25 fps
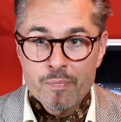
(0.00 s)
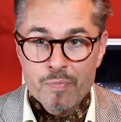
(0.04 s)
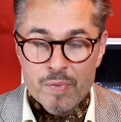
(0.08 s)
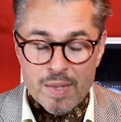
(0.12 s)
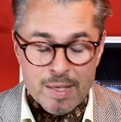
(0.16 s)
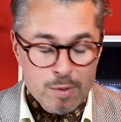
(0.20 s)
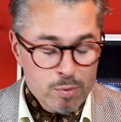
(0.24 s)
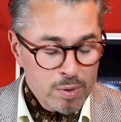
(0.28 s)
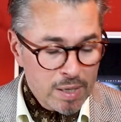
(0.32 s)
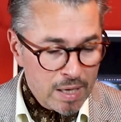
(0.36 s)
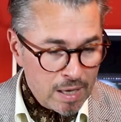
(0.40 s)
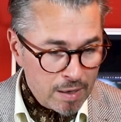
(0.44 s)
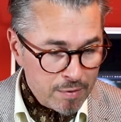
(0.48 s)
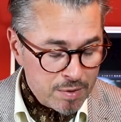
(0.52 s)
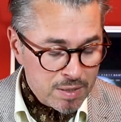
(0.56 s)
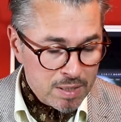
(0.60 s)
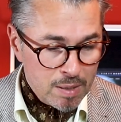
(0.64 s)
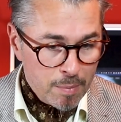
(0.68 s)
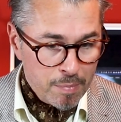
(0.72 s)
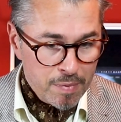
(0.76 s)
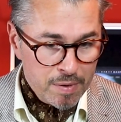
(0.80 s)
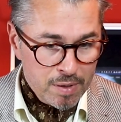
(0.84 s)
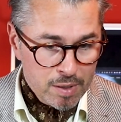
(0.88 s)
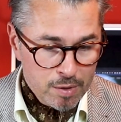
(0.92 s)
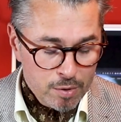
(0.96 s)
Then you have
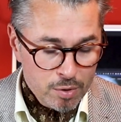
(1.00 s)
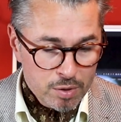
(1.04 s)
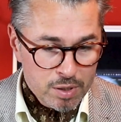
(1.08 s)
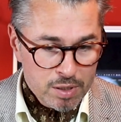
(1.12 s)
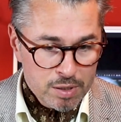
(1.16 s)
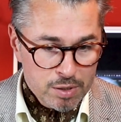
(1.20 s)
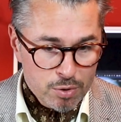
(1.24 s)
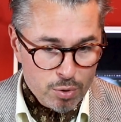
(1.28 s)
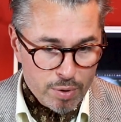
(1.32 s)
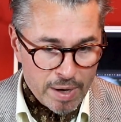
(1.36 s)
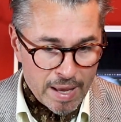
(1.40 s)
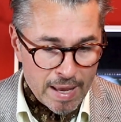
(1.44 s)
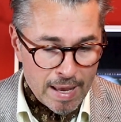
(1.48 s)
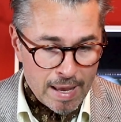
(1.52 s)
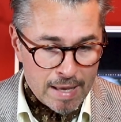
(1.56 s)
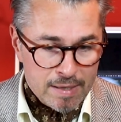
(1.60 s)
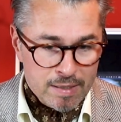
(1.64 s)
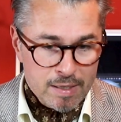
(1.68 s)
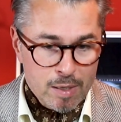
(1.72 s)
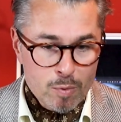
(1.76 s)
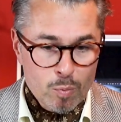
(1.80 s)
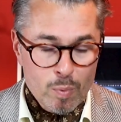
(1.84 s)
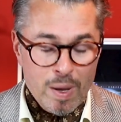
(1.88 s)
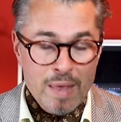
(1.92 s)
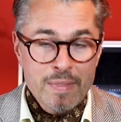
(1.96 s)
something good in your
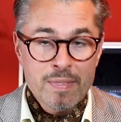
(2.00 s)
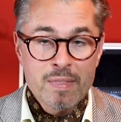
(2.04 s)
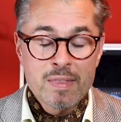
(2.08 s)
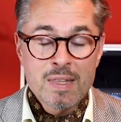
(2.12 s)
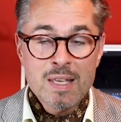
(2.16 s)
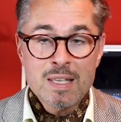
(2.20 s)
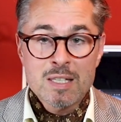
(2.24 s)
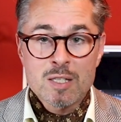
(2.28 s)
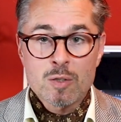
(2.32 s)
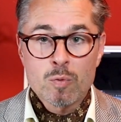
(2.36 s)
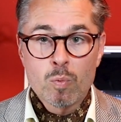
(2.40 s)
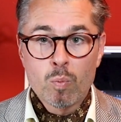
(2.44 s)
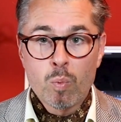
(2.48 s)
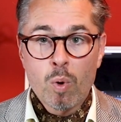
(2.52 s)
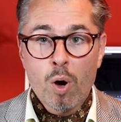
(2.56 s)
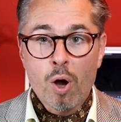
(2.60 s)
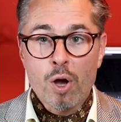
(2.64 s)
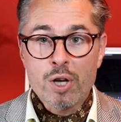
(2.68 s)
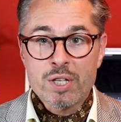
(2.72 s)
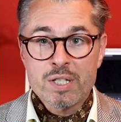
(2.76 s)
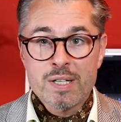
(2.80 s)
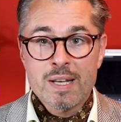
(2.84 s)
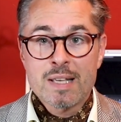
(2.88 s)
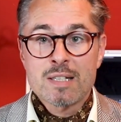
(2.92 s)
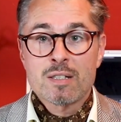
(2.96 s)
hand. And when this
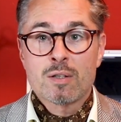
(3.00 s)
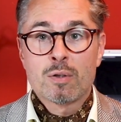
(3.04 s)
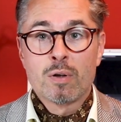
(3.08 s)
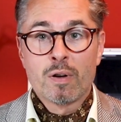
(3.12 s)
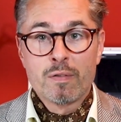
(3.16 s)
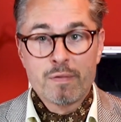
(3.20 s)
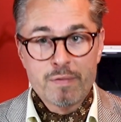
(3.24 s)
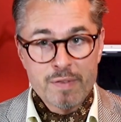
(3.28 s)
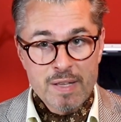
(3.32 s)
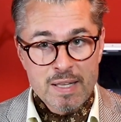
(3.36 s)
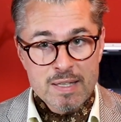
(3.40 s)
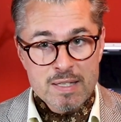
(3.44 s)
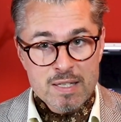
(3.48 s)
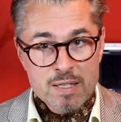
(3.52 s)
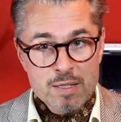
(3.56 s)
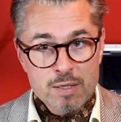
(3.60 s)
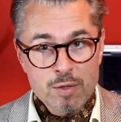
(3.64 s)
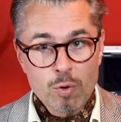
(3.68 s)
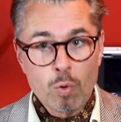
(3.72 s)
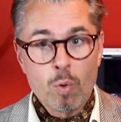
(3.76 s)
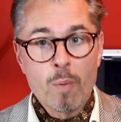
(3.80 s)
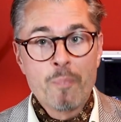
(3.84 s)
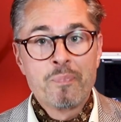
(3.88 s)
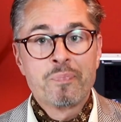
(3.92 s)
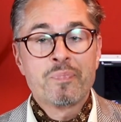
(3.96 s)
watch has convinced
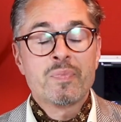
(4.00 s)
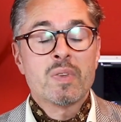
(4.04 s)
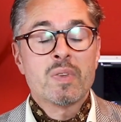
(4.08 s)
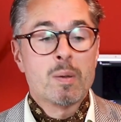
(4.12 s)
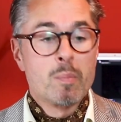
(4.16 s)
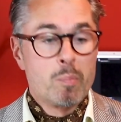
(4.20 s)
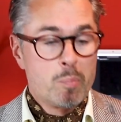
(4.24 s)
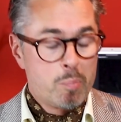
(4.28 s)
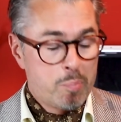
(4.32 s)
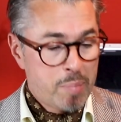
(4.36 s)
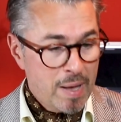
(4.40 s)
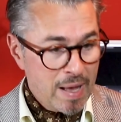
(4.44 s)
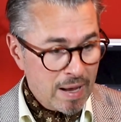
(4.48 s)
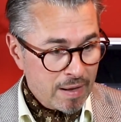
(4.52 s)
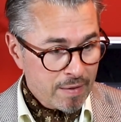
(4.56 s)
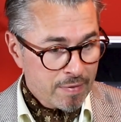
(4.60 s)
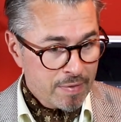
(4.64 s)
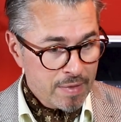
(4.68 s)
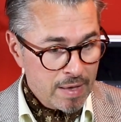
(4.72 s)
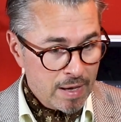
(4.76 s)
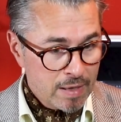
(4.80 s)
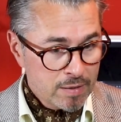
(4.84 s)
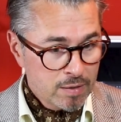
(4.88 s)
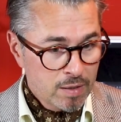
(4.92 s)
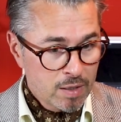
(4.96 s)
you back
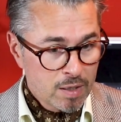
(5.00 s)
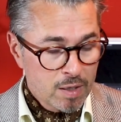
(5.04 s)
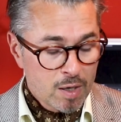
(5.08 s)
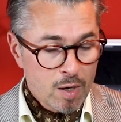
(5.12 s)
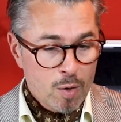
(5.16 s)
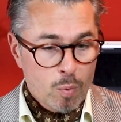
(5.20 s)
then,